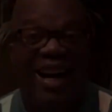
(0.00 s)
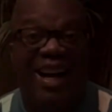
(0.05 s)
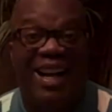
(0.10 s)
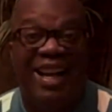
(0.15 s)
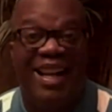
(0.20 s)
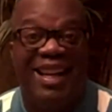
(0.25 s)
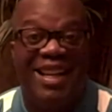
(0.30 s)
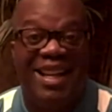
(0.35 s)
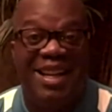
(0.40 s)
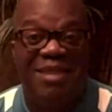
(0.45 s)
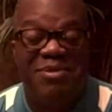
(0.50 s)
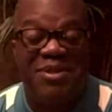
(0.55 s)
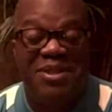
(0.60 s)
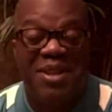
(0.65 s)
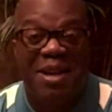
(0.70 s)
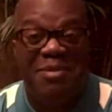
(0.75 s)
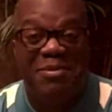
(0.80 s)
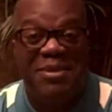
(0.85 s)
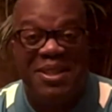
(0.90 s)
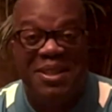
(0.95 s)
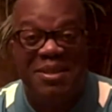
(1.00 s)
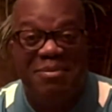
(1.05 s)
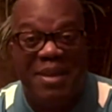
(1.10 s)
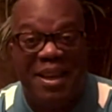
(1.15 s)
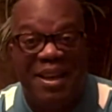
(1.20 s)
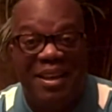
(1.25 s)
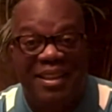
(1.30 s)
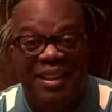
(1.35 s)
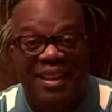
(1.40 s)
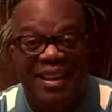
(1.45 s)
Hi, I'm Simon T.
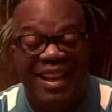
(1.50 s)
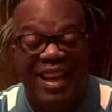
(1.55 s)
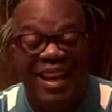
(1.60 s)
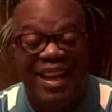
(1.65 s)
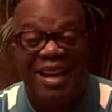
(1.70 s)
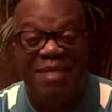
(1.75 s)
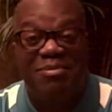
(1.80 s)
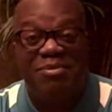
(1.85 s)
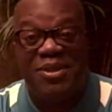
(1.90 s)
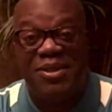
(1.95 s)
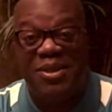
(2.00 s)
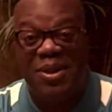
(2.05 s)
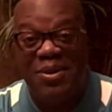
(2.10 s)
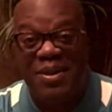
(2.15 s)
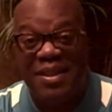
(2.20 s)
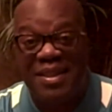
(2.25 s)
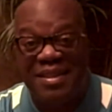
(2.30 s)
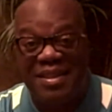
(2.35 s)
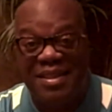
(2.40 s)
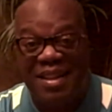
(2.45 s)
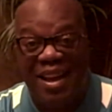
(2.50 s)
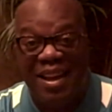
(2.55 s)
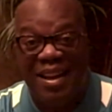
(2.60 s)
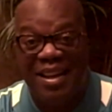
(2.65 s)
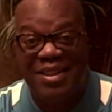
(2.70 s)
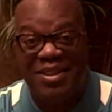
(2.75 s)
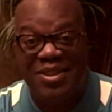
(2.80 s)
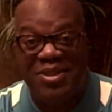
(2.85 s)
Bailey, and I'm so excited